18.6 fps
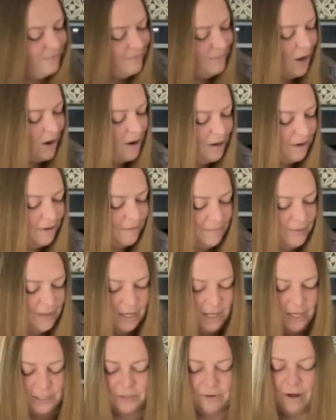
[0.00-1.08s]
Not hard.
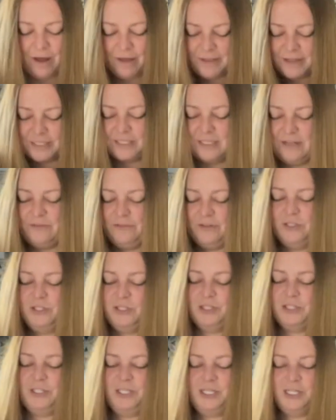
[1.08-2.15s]
So all this stuff is
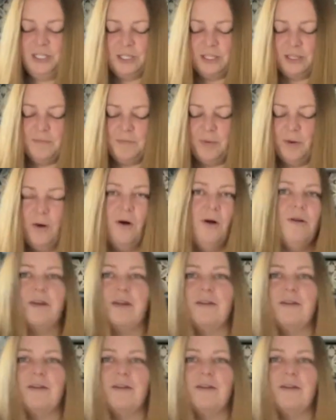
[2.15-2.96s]
just ditching the bowl,